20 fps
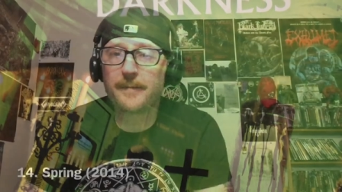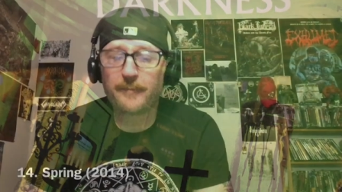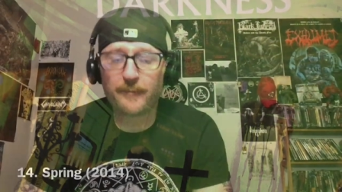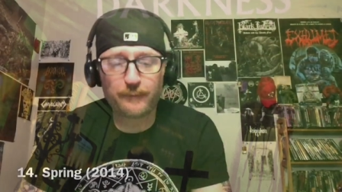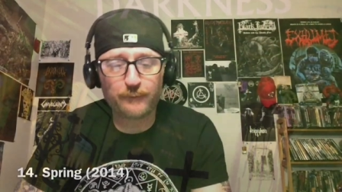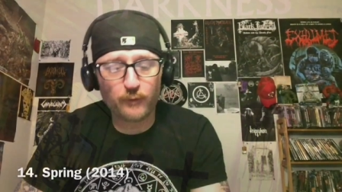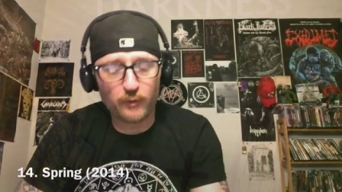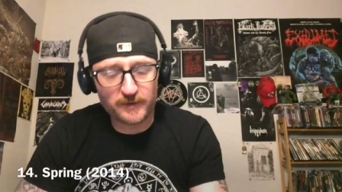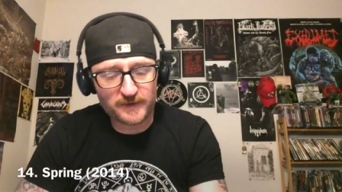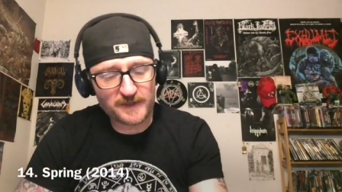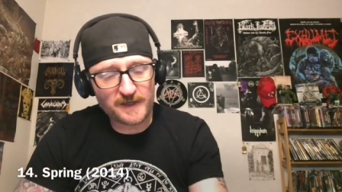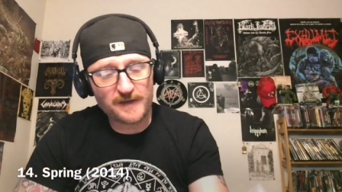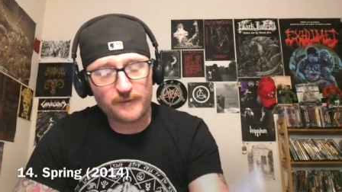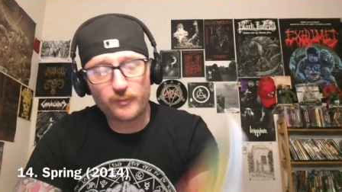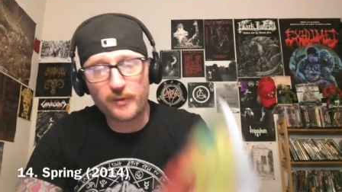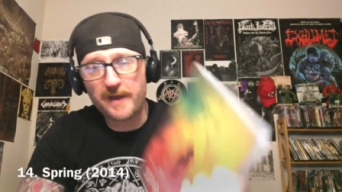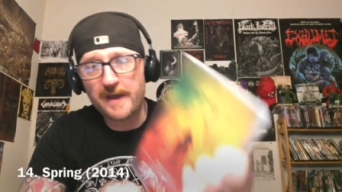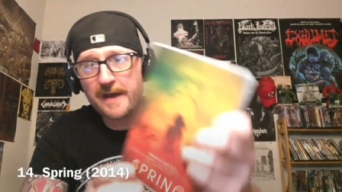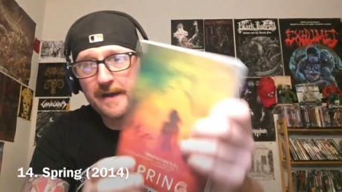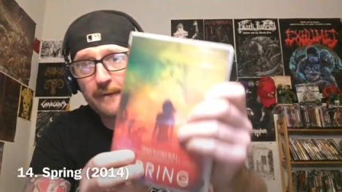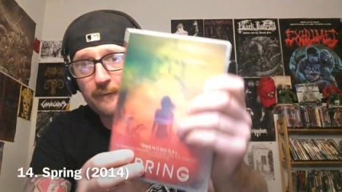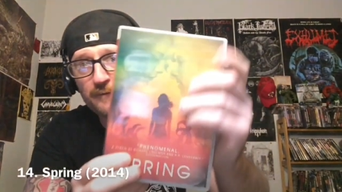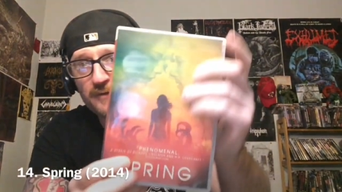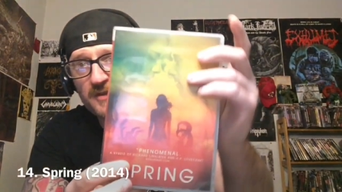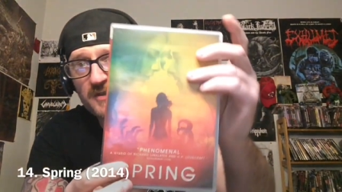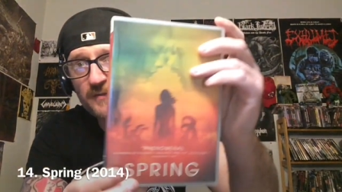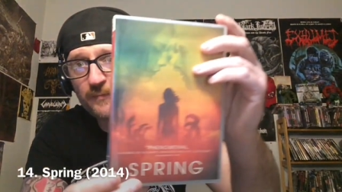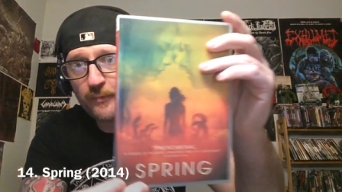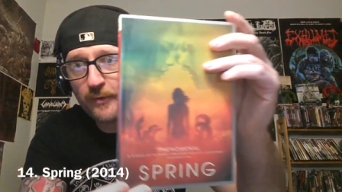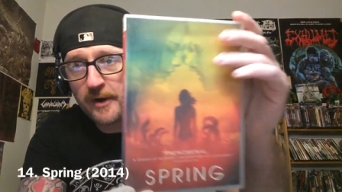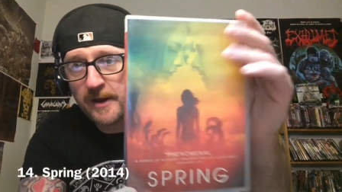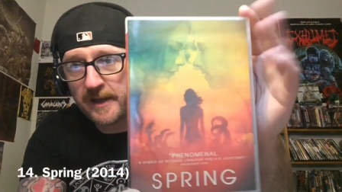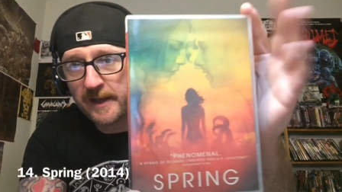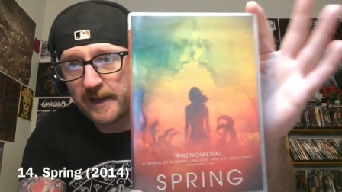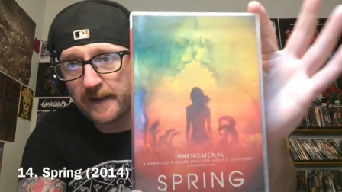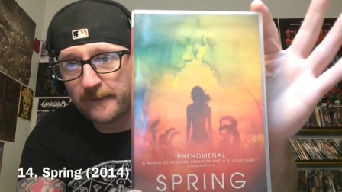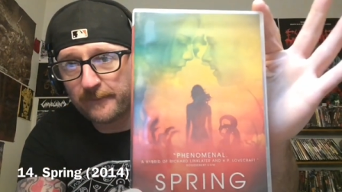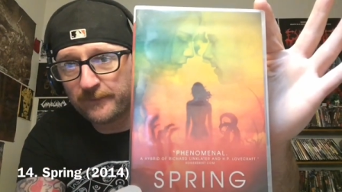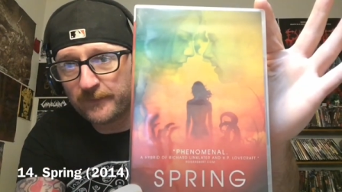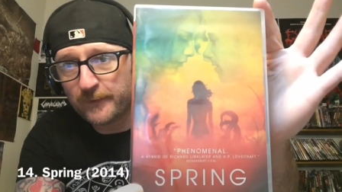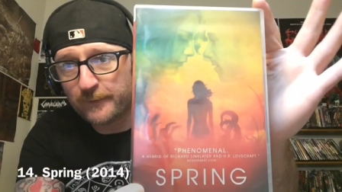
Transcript: number 14, we have Spring